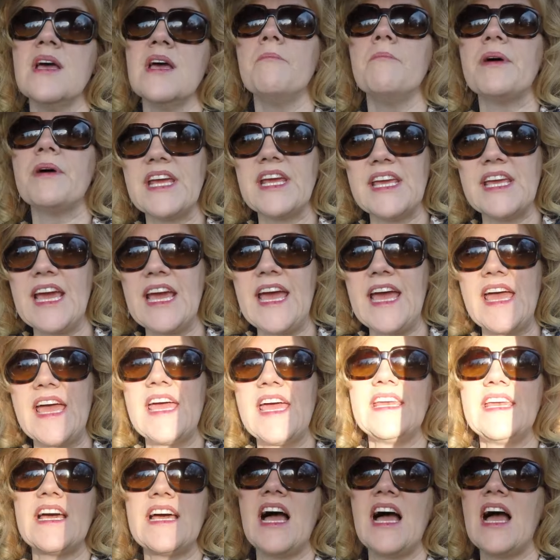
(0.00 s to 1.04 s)
But
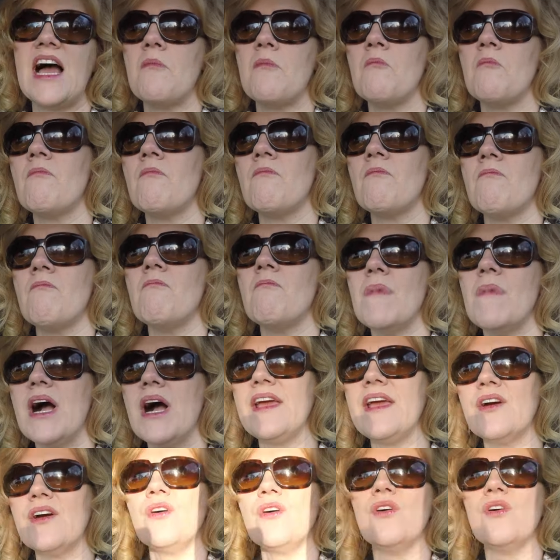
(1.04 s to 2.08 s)
again,
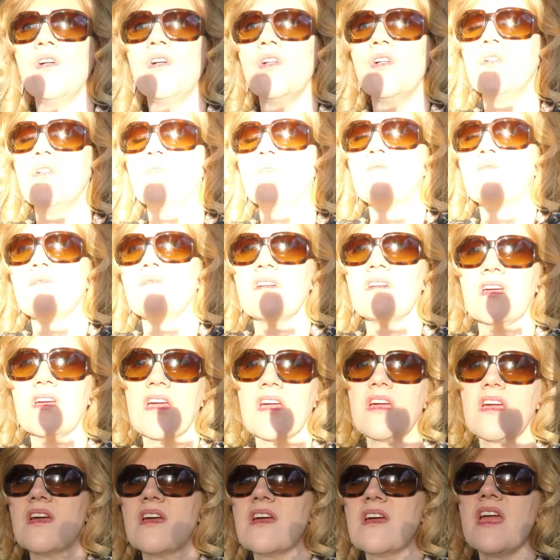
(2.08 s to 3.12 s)
my goal
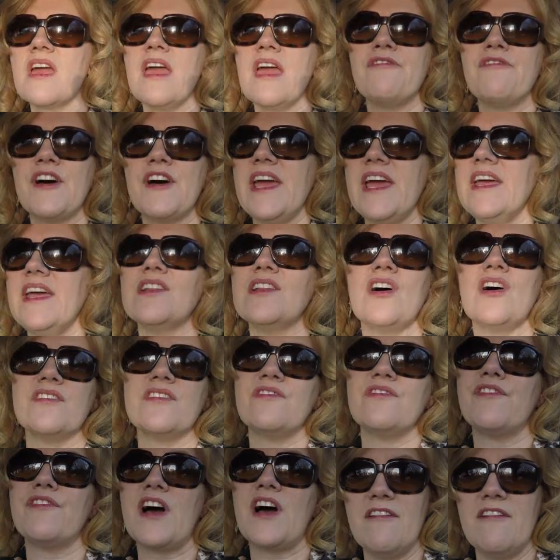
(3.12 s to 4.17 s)
if I had
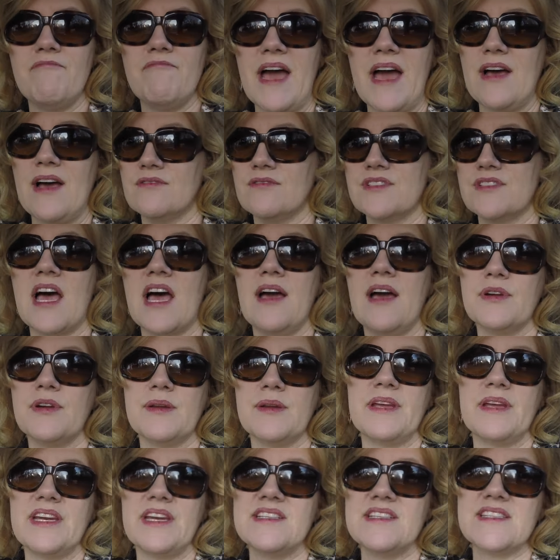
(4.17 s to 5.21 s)
lost five pounds, I would have
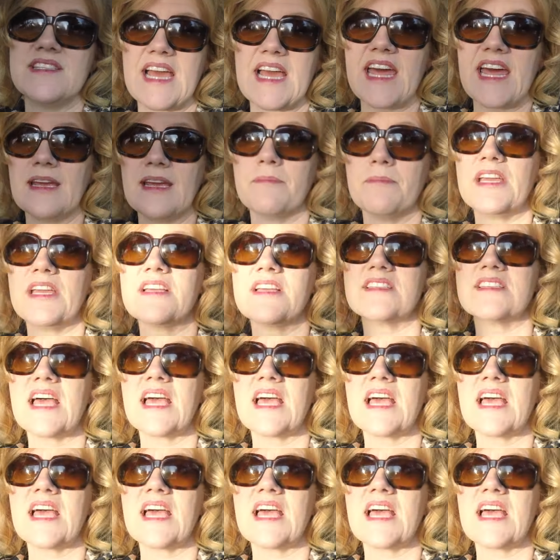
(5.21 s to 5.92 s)
been ecstatic because